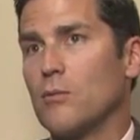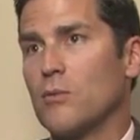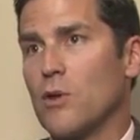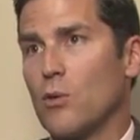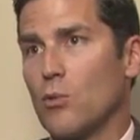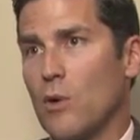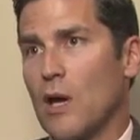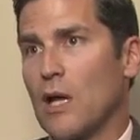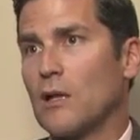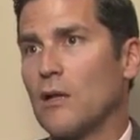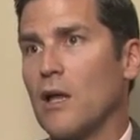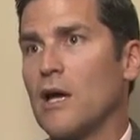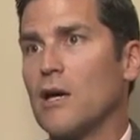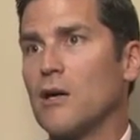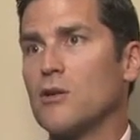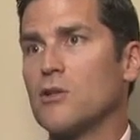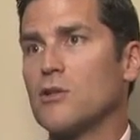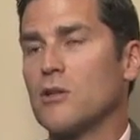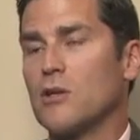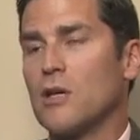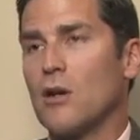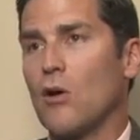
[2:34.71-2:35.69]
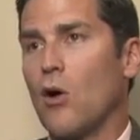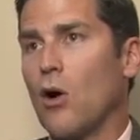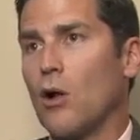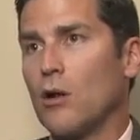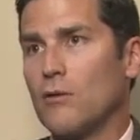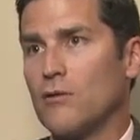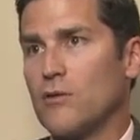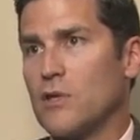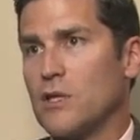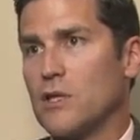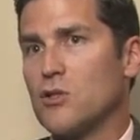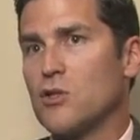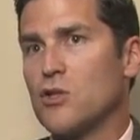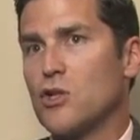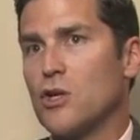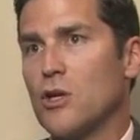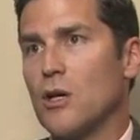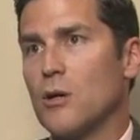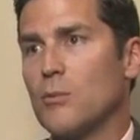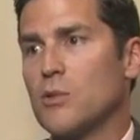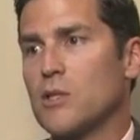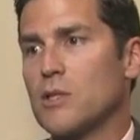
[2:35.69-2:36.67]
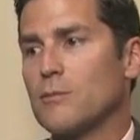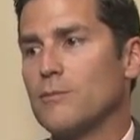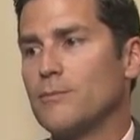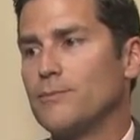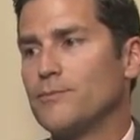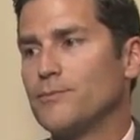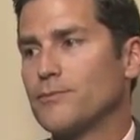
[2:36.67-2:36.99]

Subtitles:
red layers in all of these chips.